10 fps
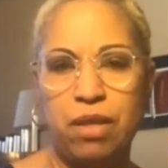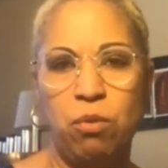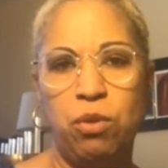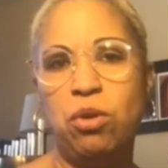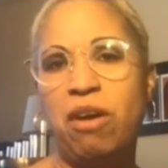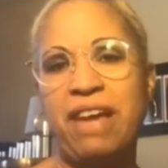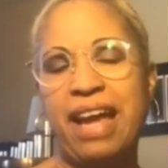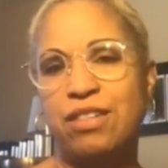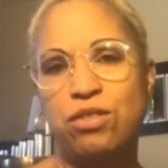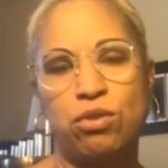When you have
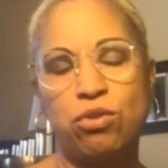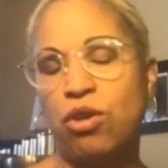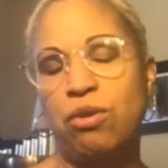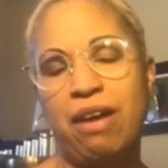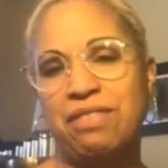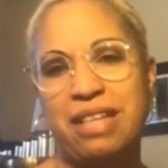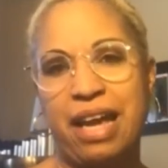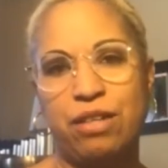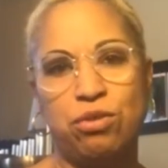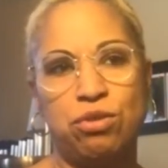answers, all you have is
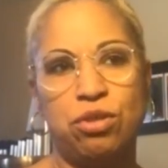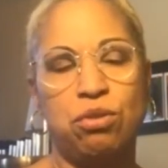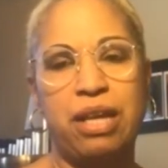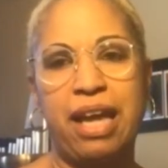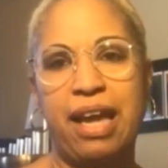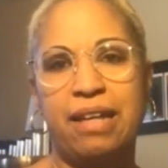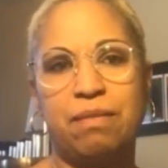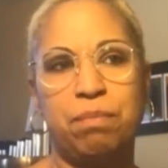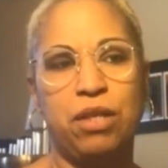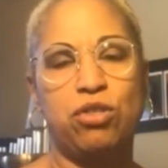answers, and you can't
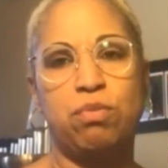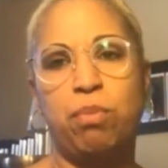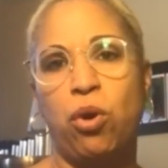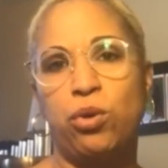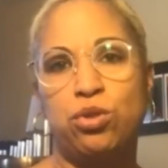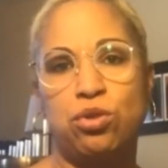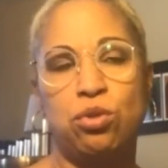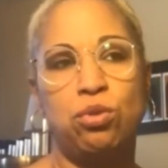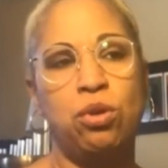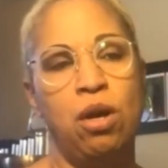be exposed
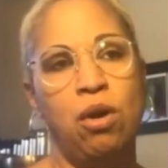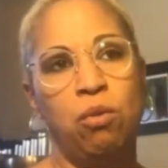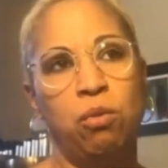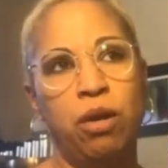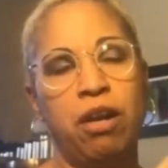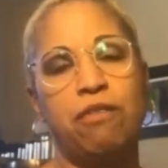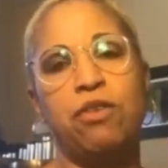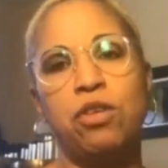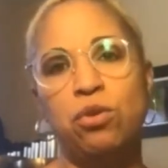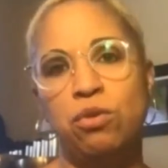to whatever
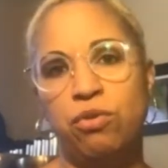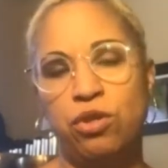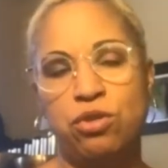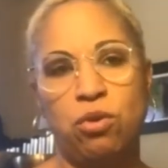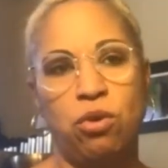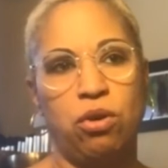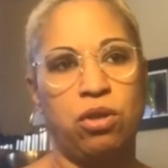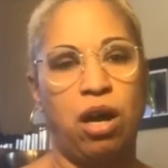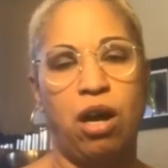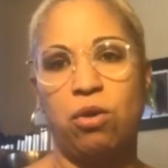the universe or
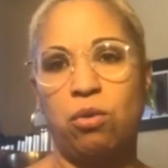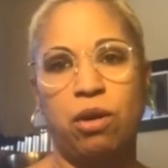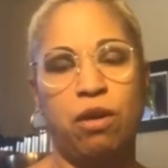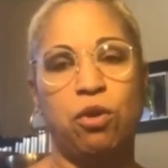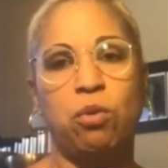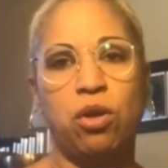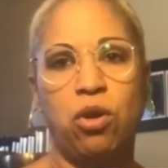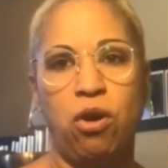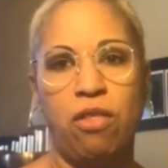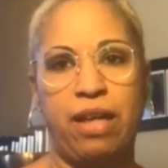God or whatever you want to
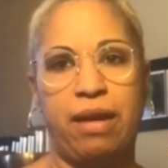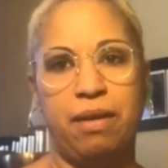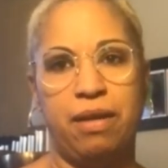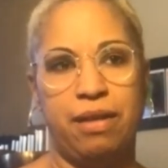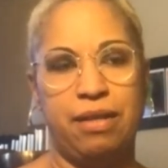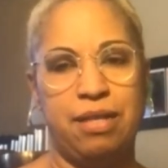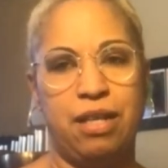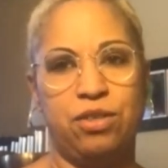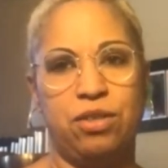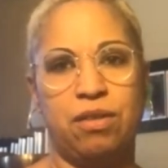call that
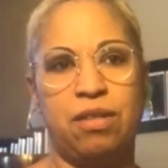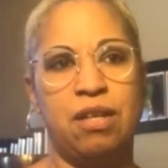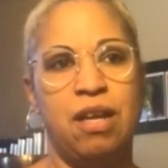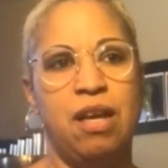intelligence,